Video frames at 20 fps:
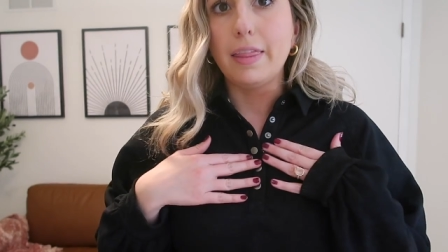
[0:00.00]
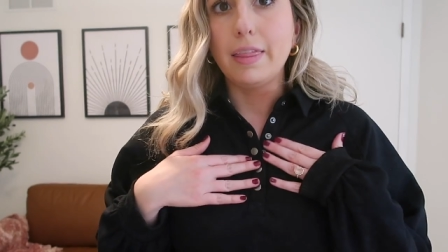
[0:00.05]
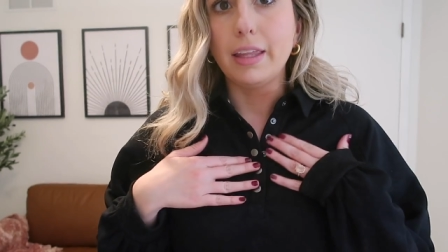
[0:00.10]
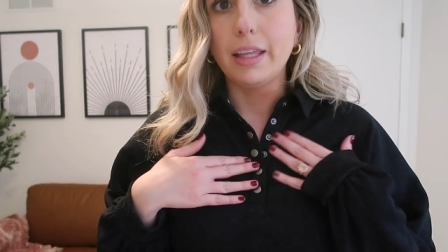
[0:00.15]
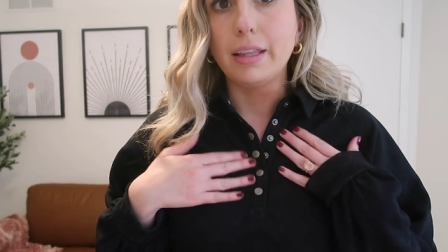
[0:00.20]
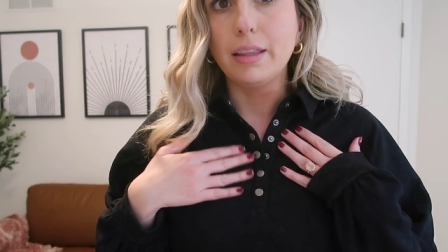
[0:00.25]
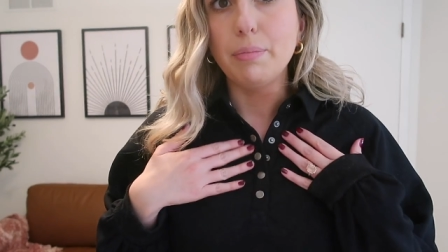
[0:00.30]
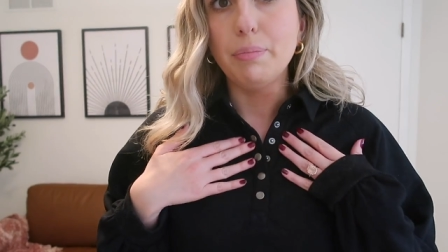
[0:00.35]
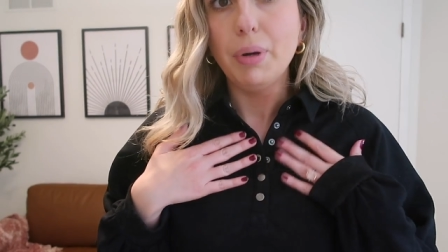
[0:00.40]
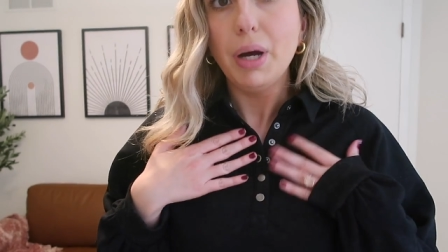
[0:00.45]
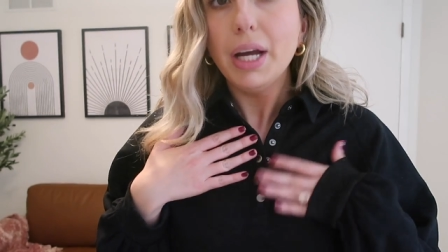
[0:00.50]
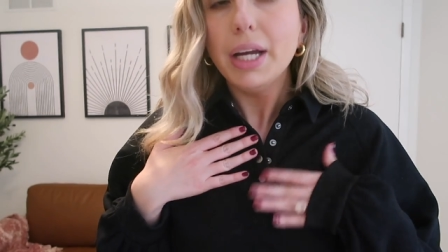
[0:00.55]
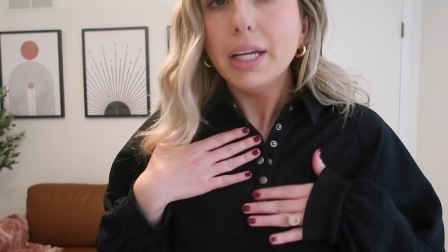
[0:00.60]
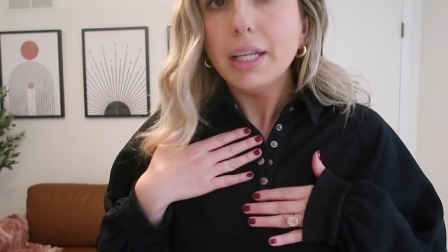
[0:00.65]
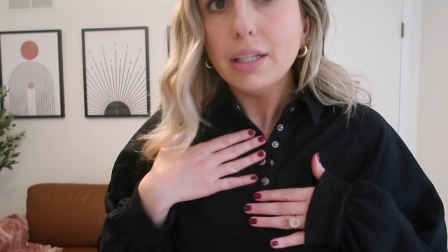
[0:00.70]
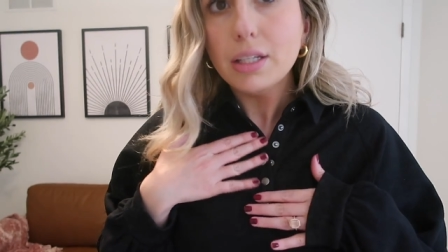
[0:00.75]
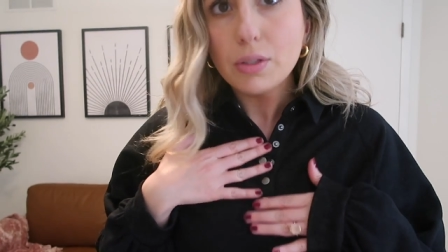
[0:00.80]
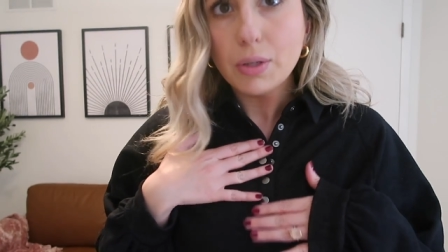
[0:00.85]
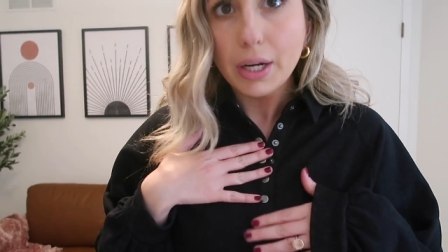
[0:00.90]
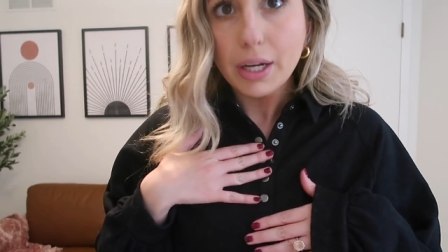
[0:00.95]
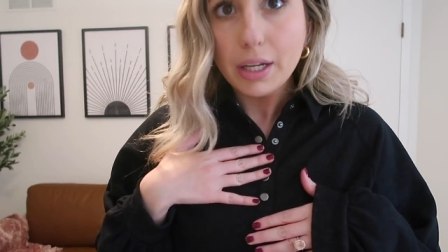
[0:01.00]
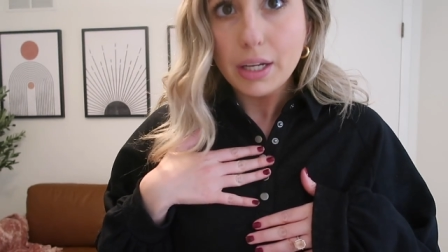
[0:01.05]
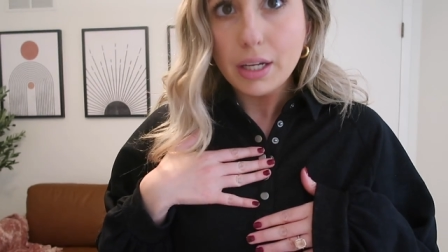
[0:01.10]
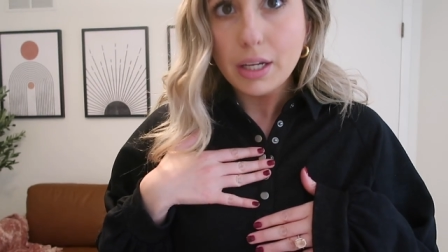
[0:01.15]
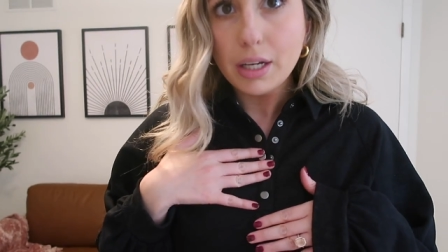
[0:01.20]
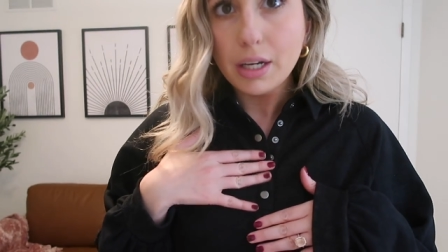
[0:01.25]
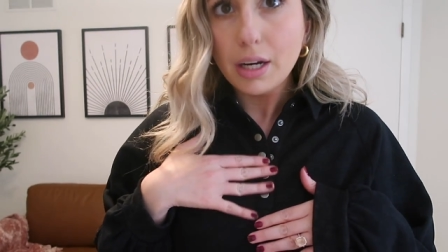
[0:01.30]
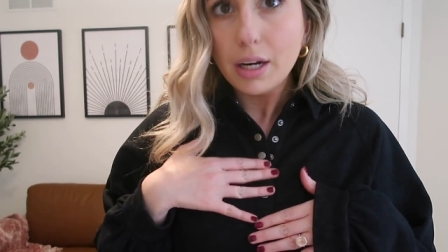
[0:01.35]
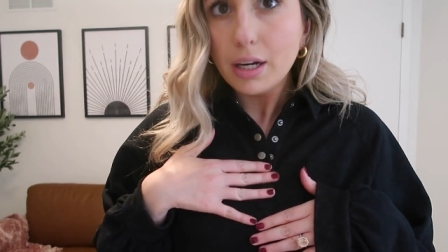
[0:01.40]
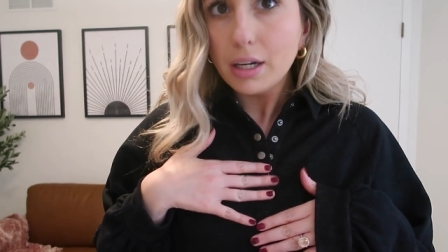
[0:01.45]
like the buttons right
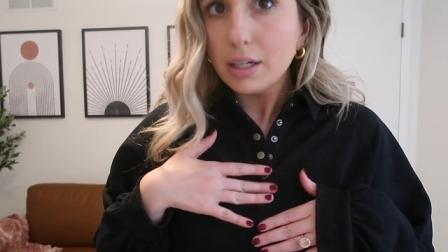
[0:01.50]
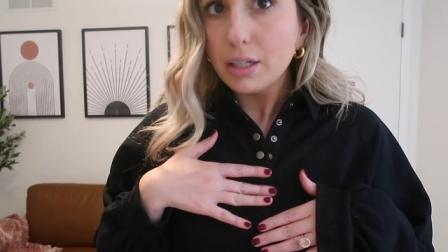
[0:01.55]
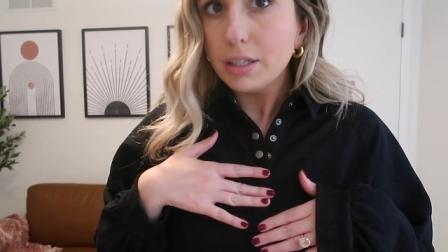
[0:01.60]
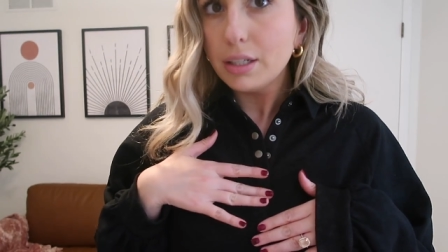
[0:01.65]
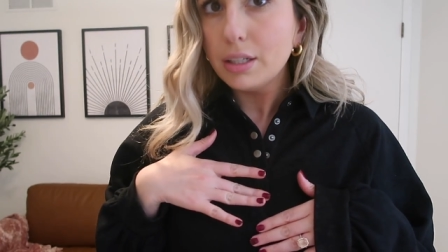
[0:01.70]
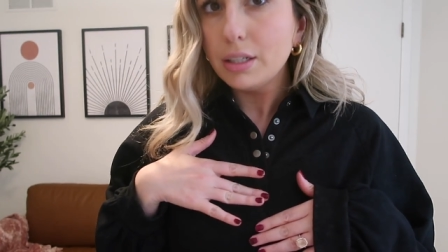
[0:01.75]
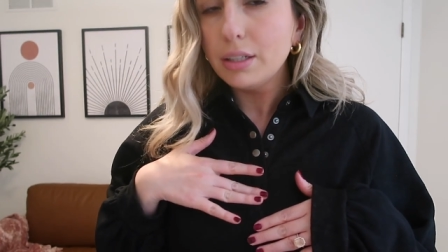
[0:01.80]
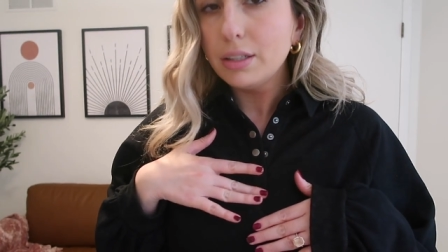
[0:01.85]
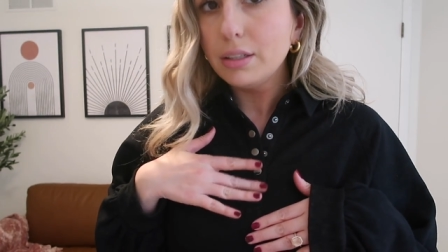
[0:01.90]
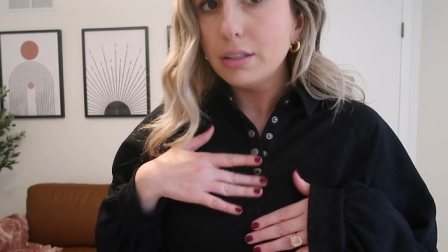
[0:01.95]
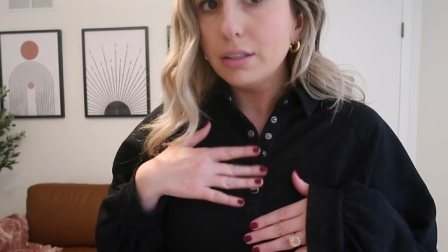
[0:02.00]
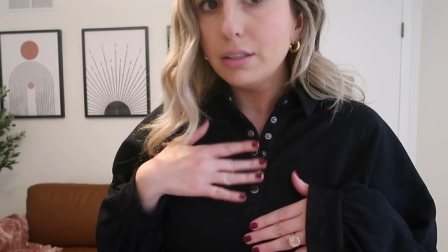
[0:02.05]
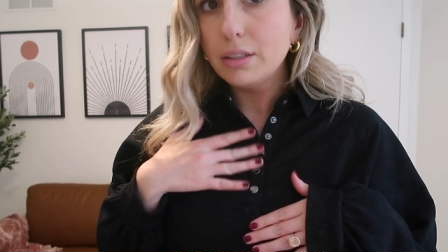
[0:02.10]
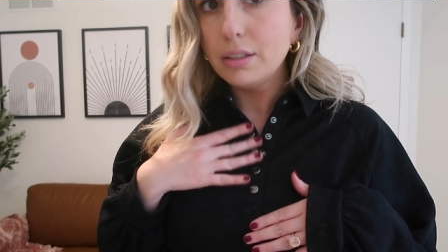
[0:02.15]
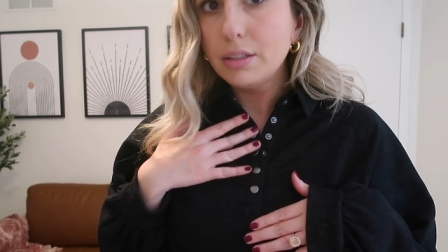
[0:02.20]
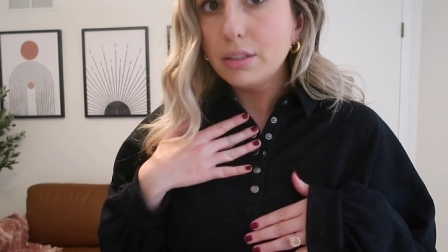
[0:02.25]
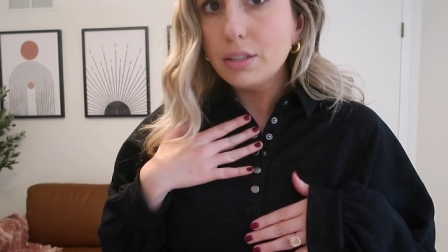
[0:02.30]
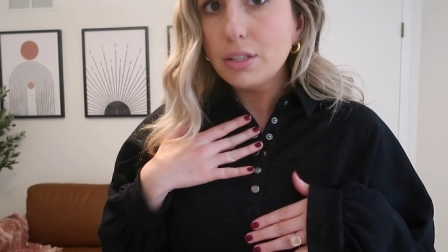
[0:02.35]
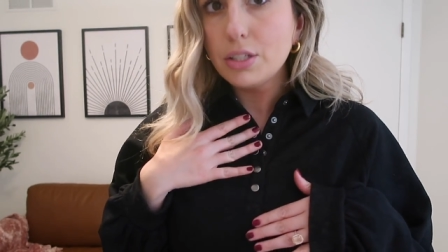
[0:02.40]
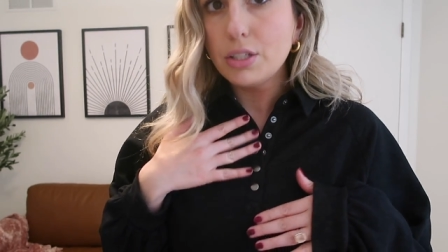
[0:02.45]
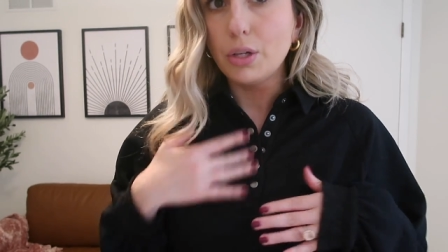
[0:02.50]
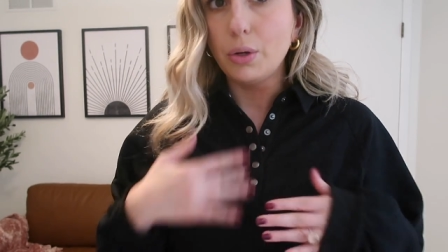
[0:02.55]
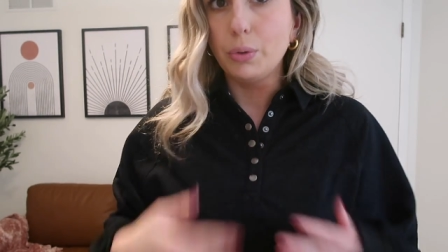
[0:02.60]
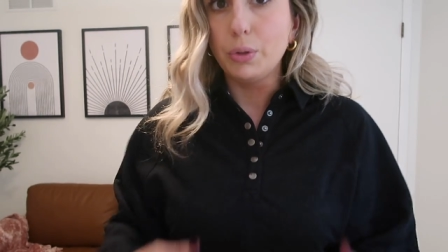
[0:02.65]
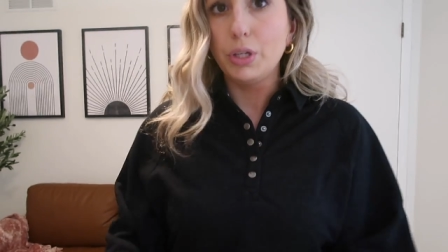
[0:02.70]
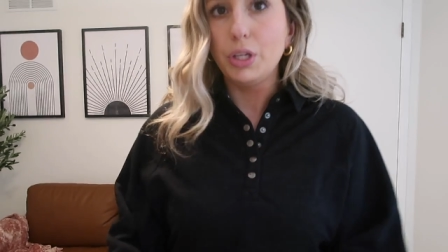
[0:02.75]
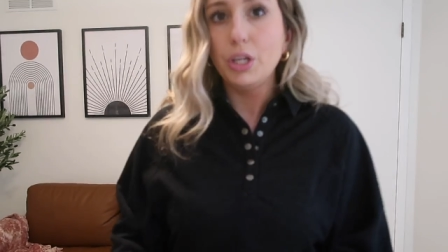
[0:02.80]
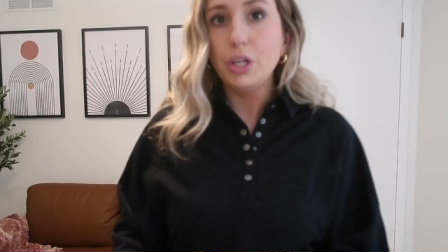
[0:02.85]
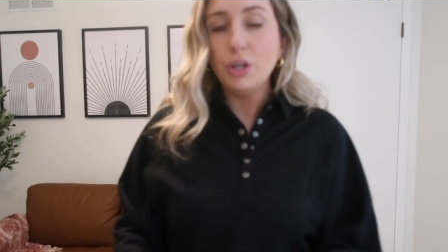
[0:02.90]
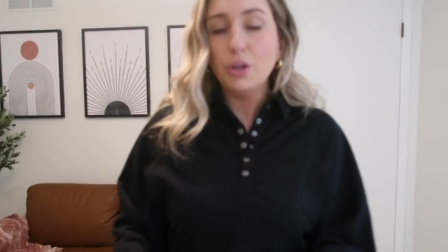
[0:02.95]
here so
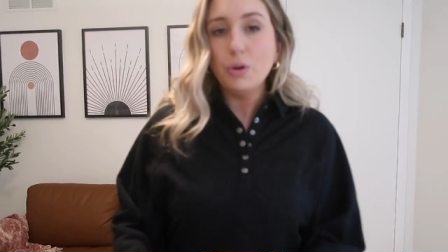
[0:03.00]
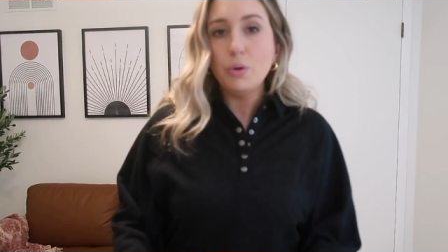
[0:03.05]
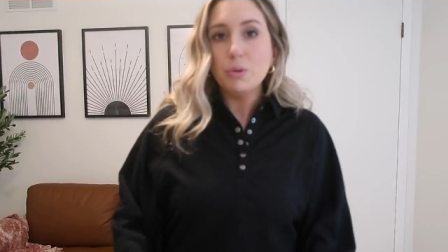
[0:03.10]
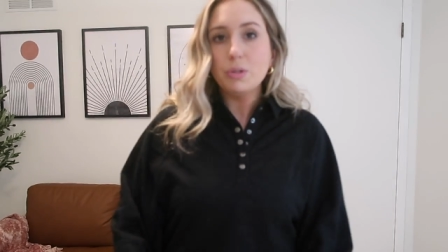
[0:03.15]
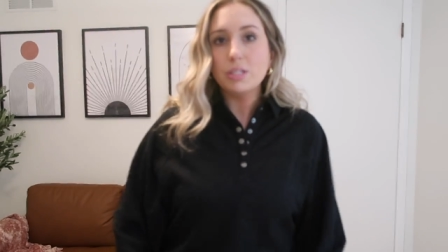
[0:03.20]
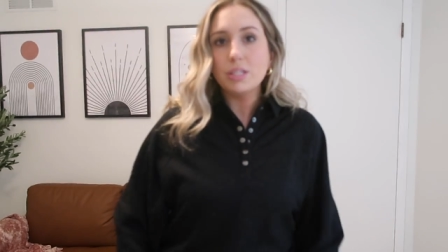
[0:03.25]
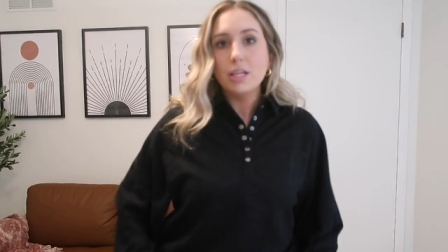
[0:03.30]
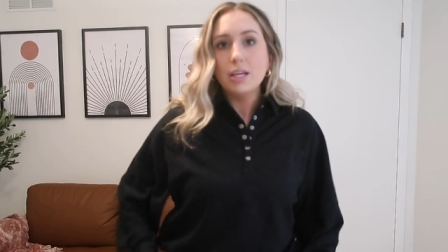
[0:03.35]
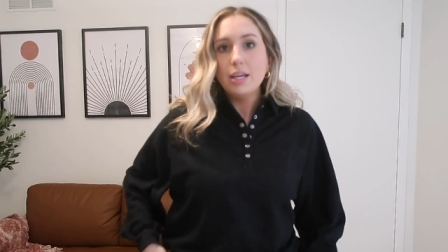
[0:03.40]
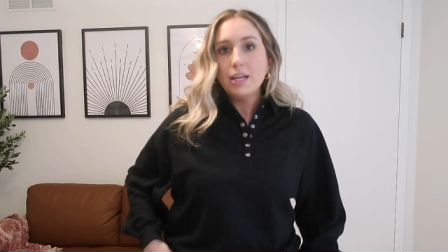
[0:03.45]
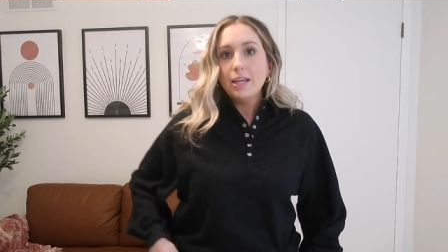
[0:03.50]
cute.